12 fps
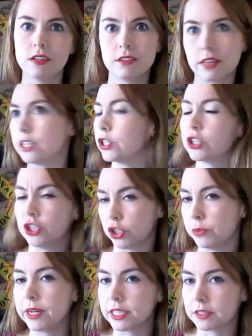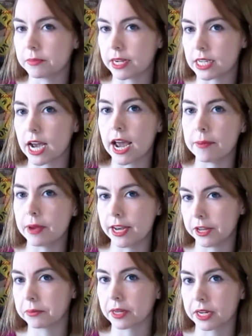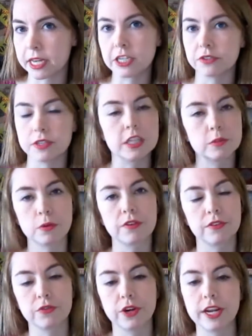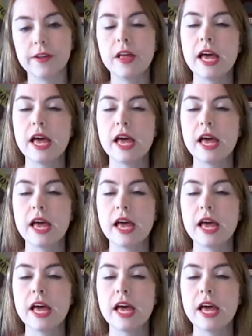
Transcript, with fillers: That took two minutes of my time, and now I'm going to get to read this book for free.